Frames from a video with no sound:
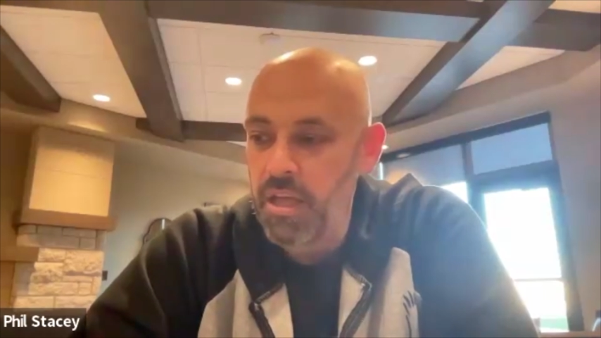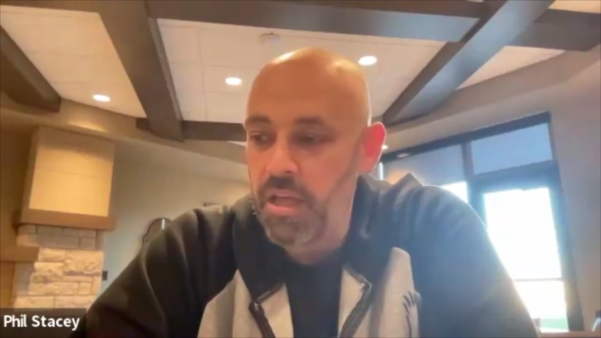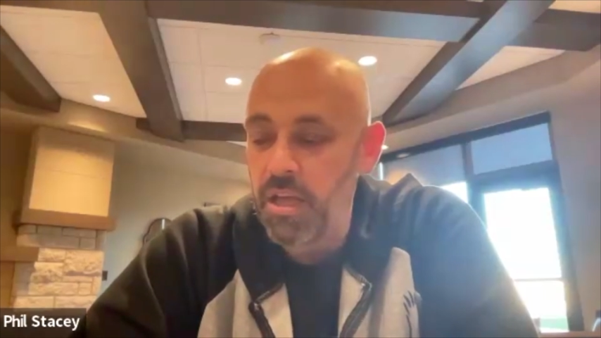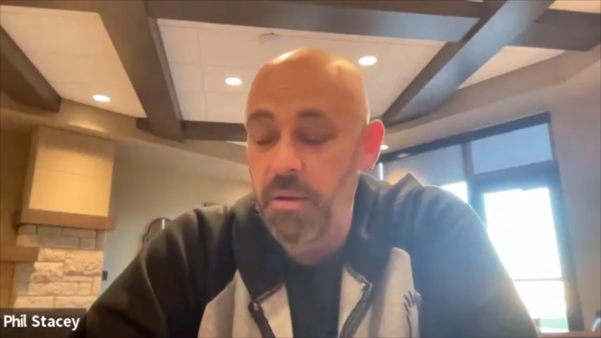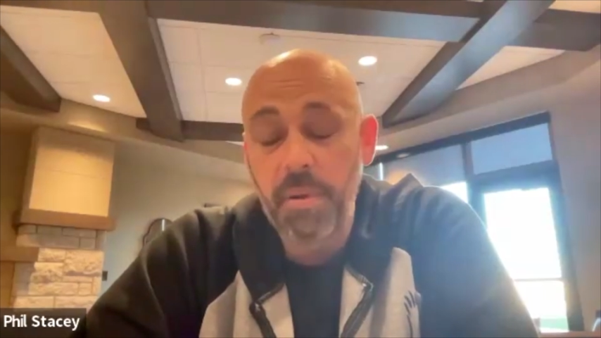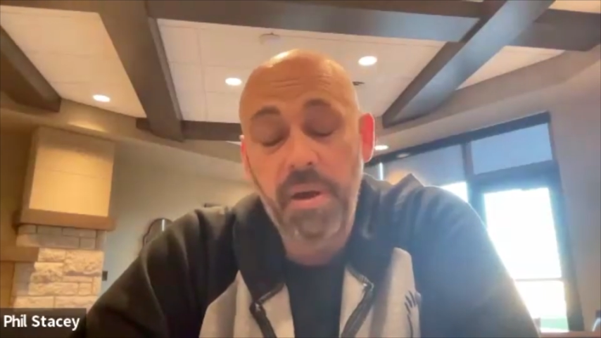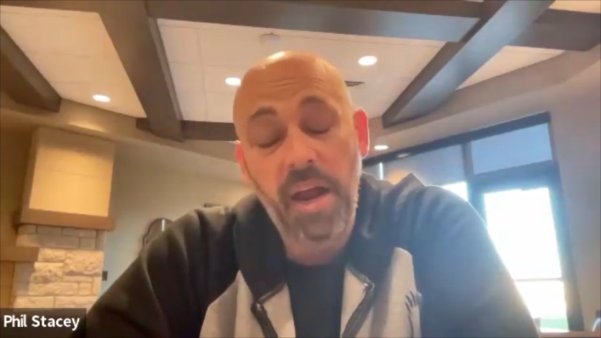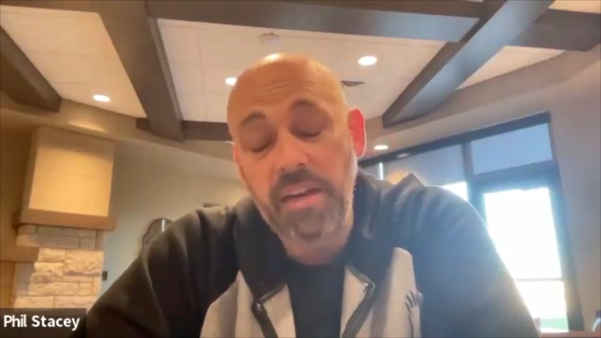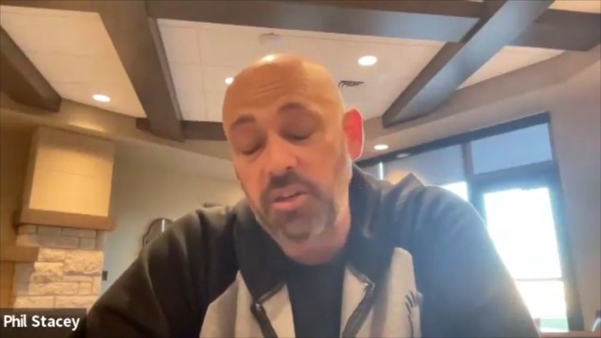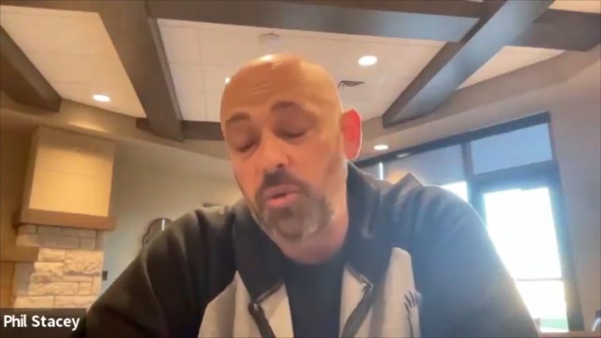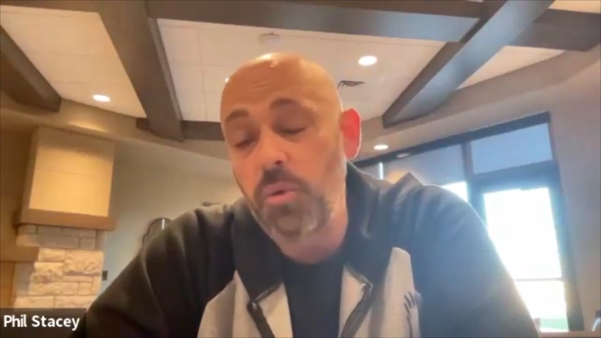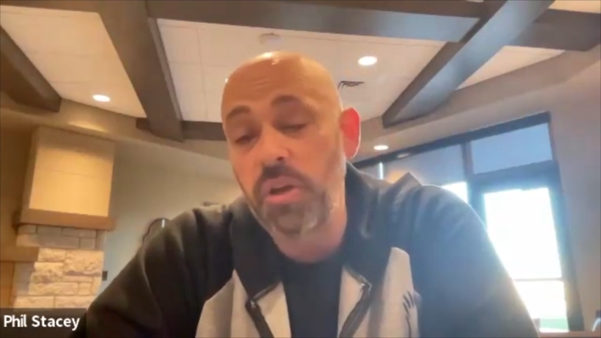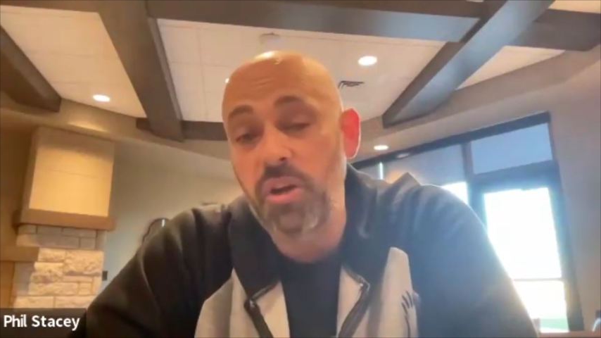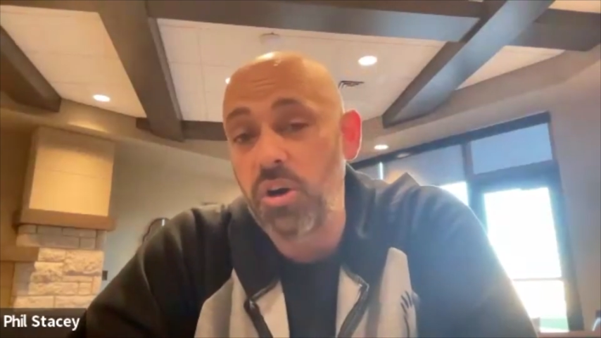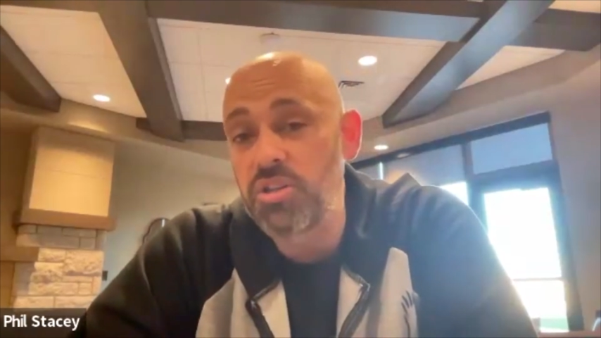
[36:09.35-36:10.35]
But I do
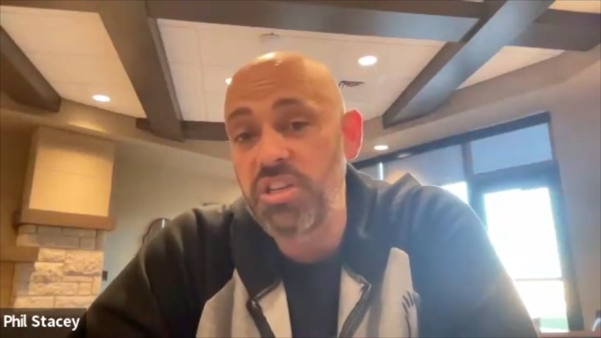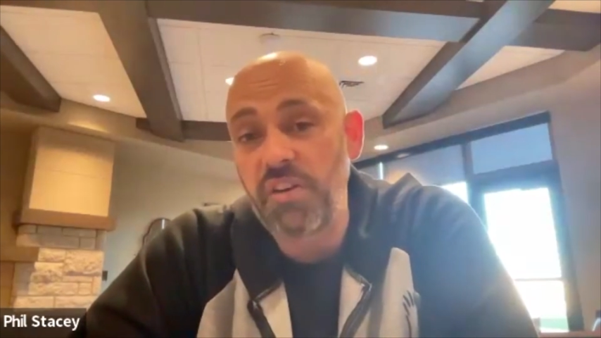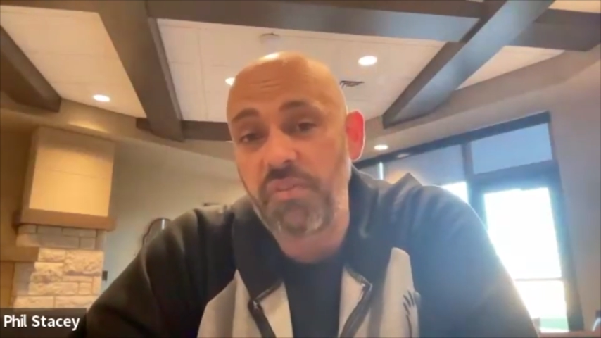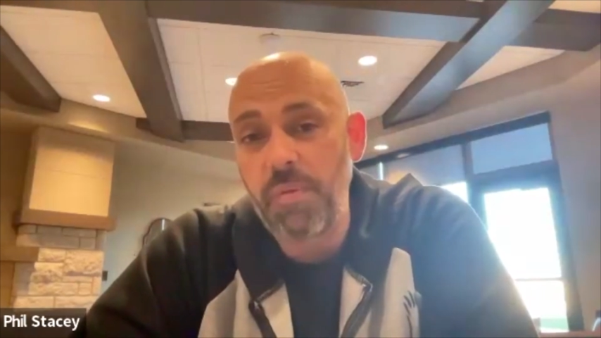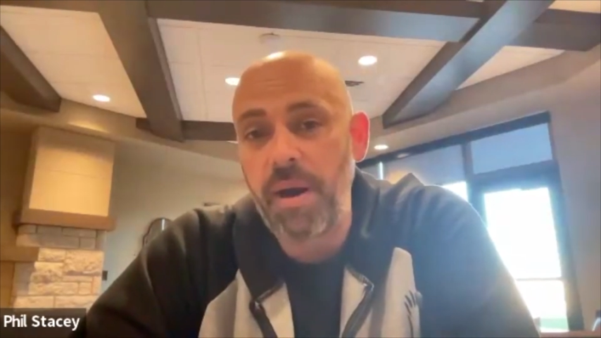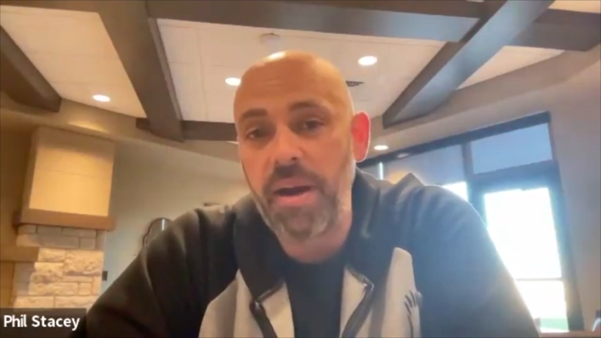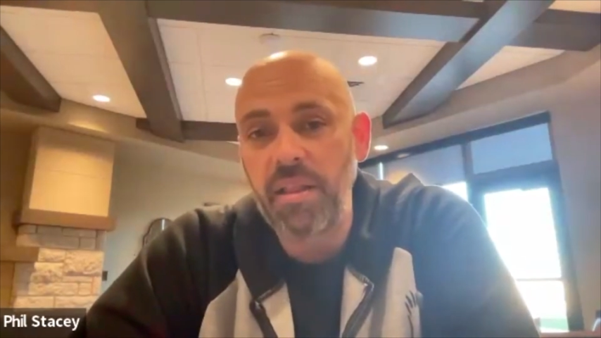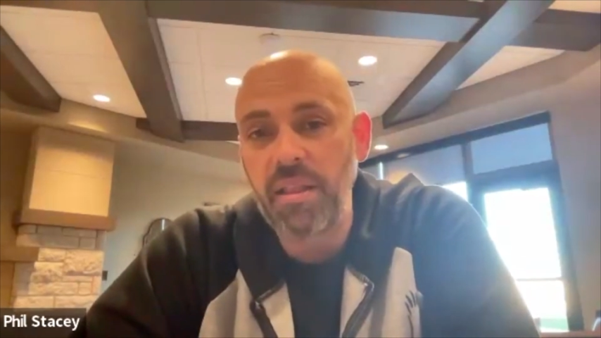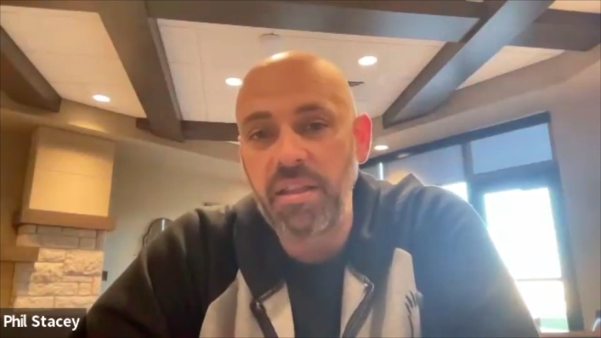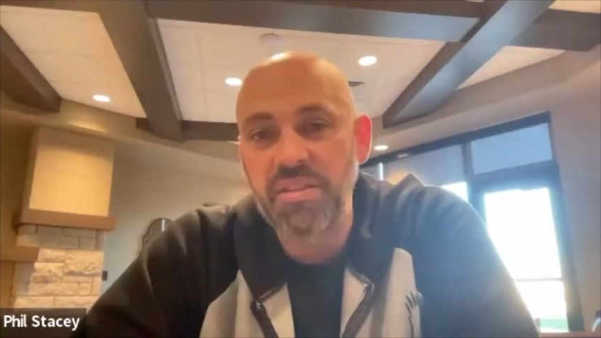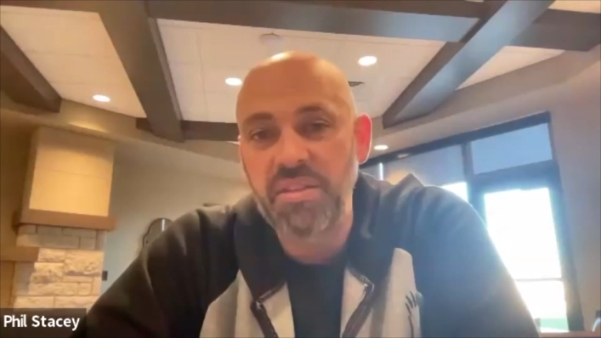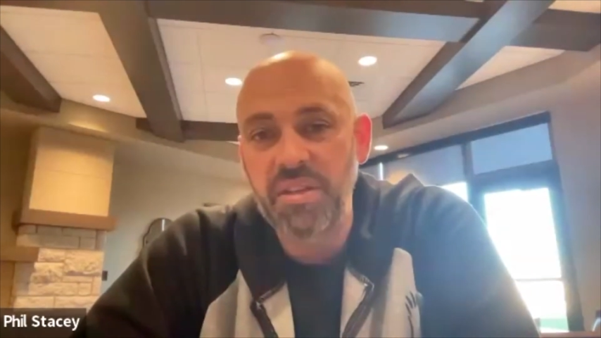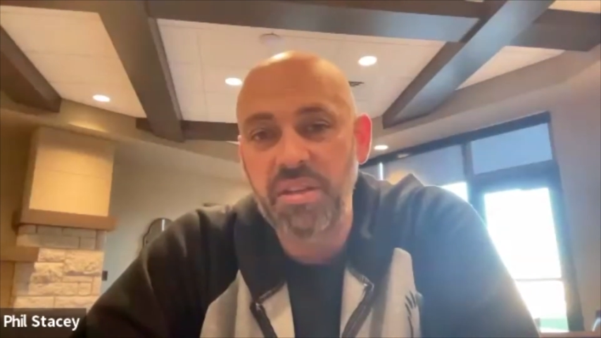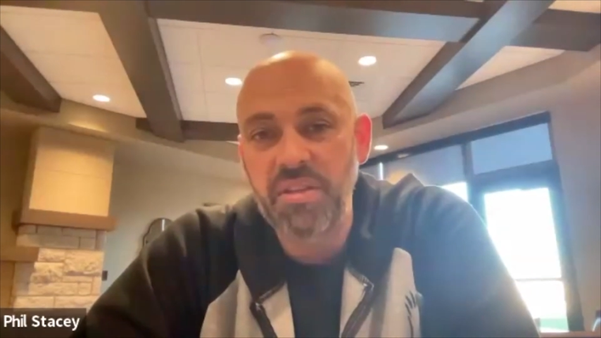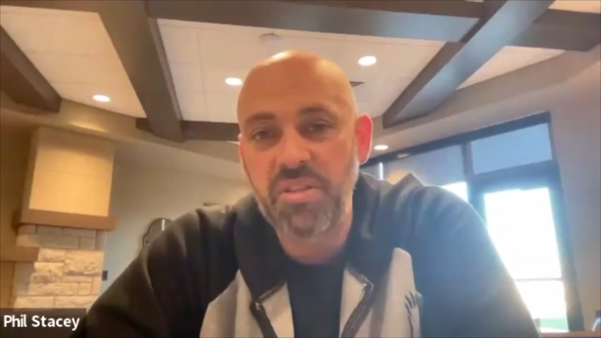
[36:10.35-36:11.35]
encourage everybody to
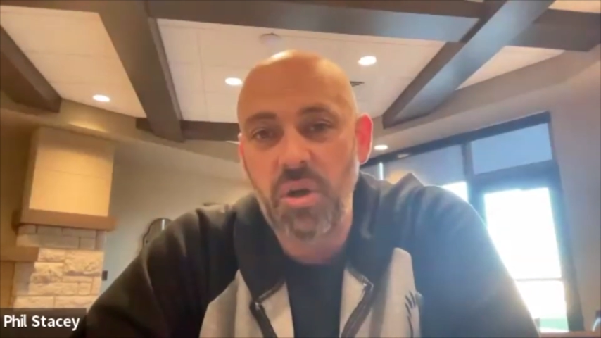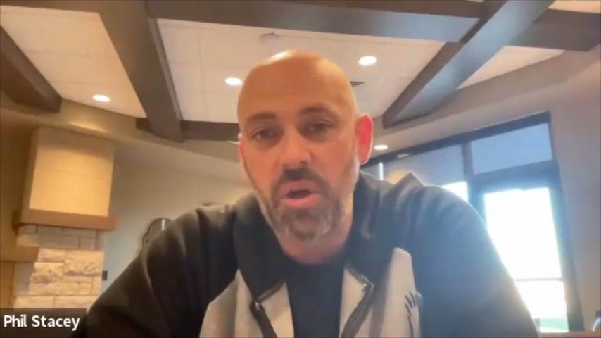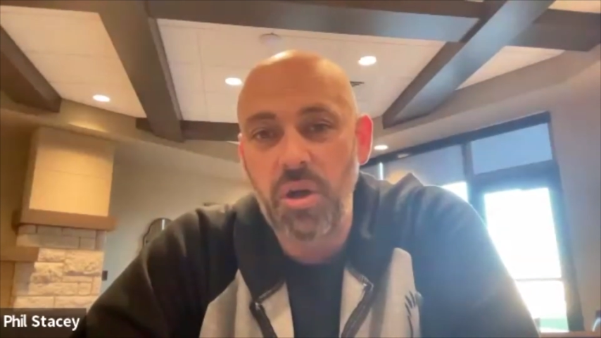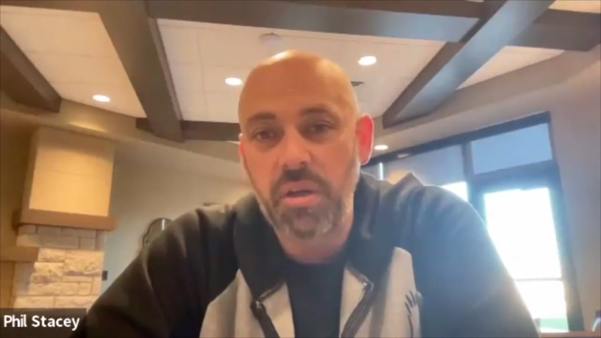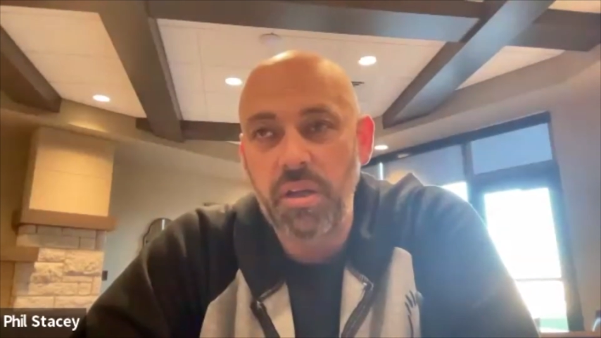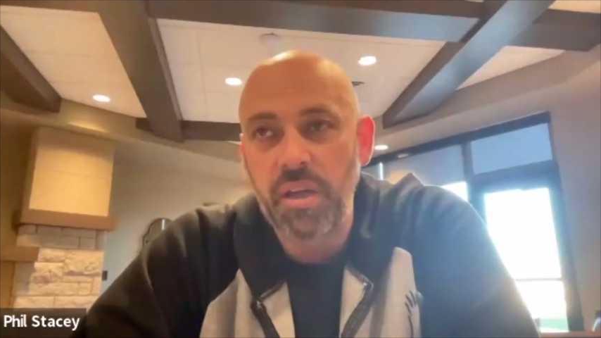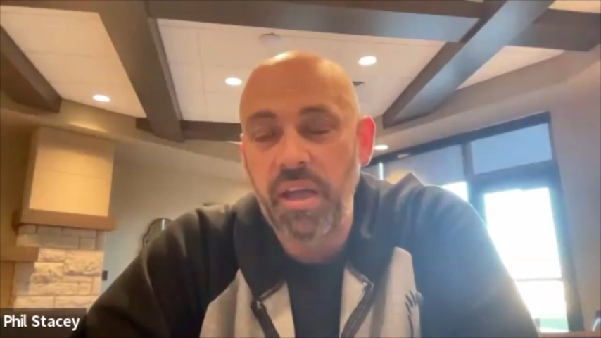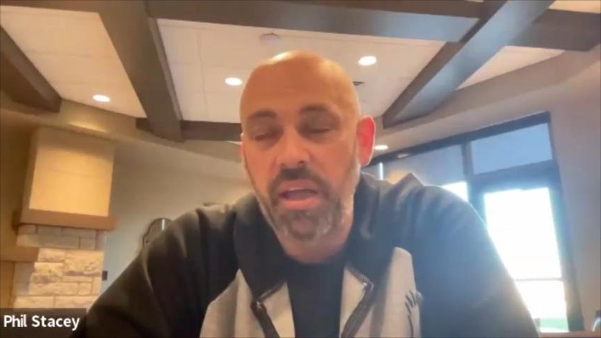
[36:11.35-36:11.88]
listen to this song